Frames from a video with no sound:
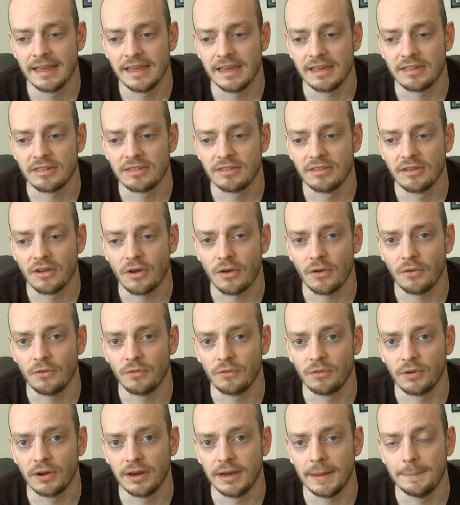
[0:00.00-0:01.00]
it's not
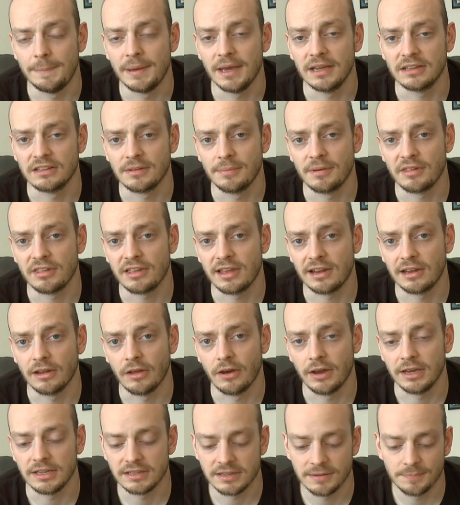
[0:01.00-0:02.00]
really picked up as I'd
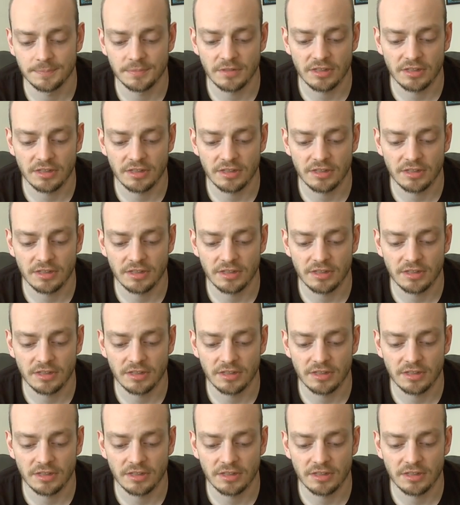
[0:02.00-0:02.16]
liked.